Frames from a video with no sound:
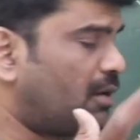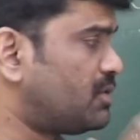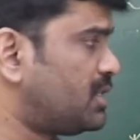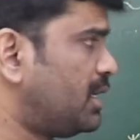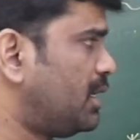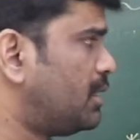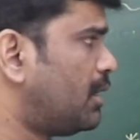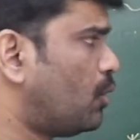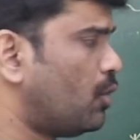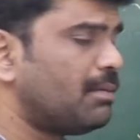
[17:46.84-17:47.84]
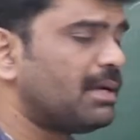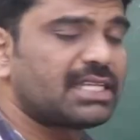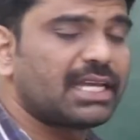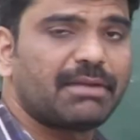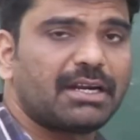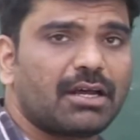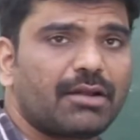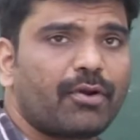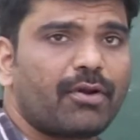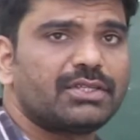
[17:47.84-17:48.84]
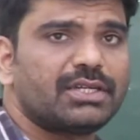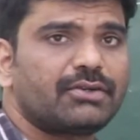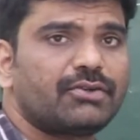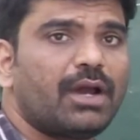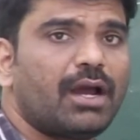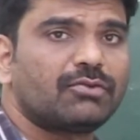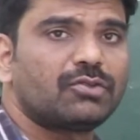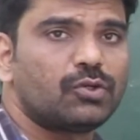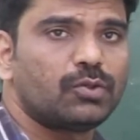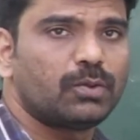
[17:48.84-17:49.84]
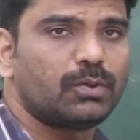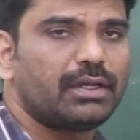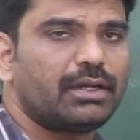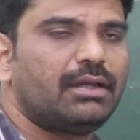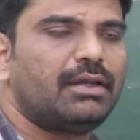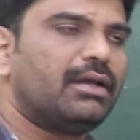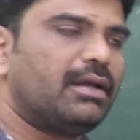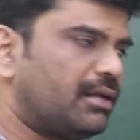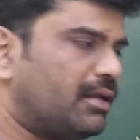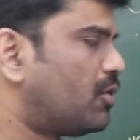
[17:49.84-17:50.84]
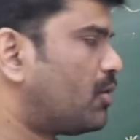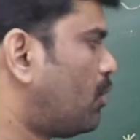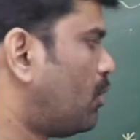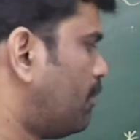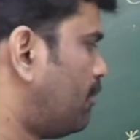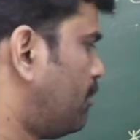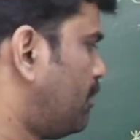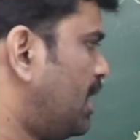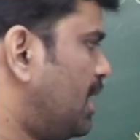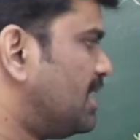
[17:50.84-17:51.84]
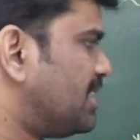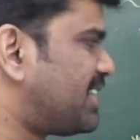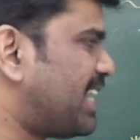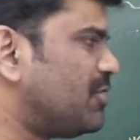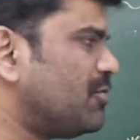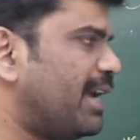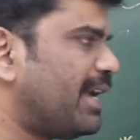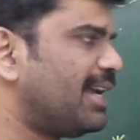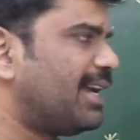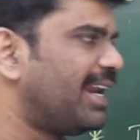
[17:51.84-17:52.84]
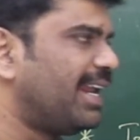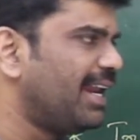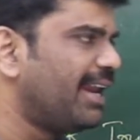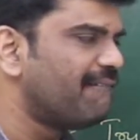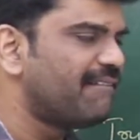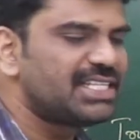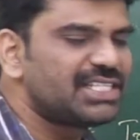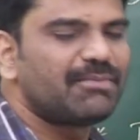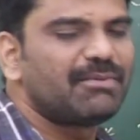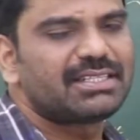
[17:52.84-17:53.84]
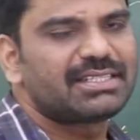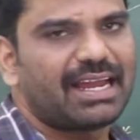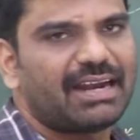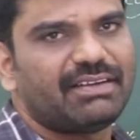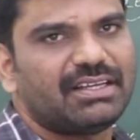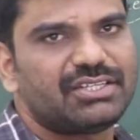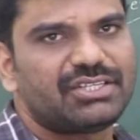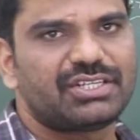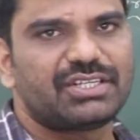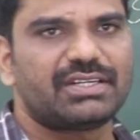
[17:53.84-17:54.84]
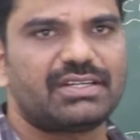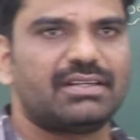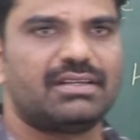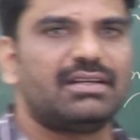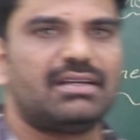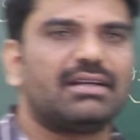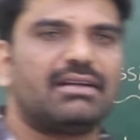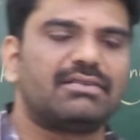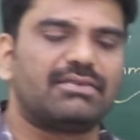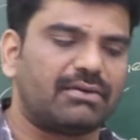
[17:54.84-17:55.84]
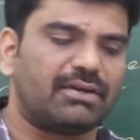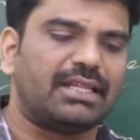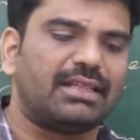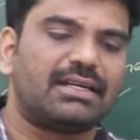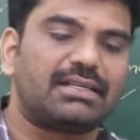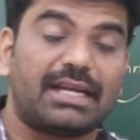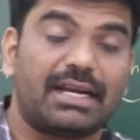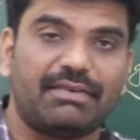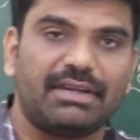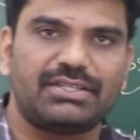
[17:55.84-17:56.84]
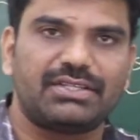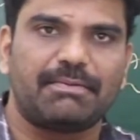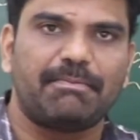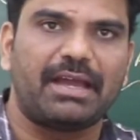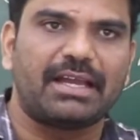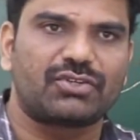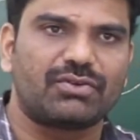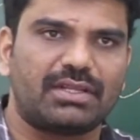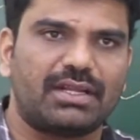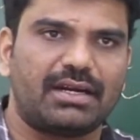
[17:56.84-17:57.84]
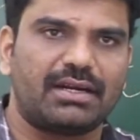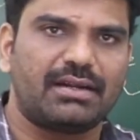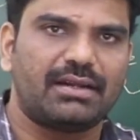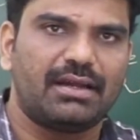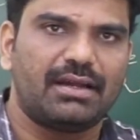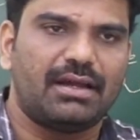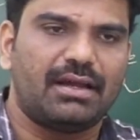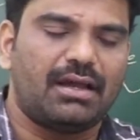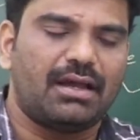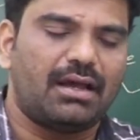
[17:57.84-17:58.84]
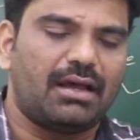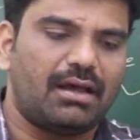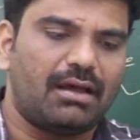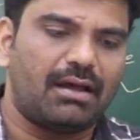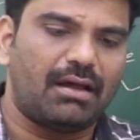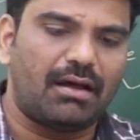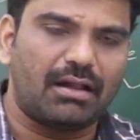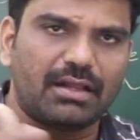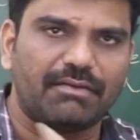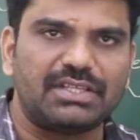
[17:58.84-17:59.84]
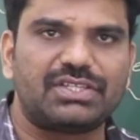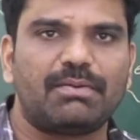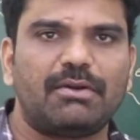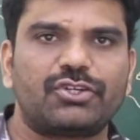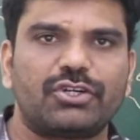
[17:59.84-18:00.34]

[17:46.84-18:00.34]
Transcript: now see the home assignment or project you have to do in your home. Try to make a green vegetable sandwich. So in that sandwich make sure that all the vegetables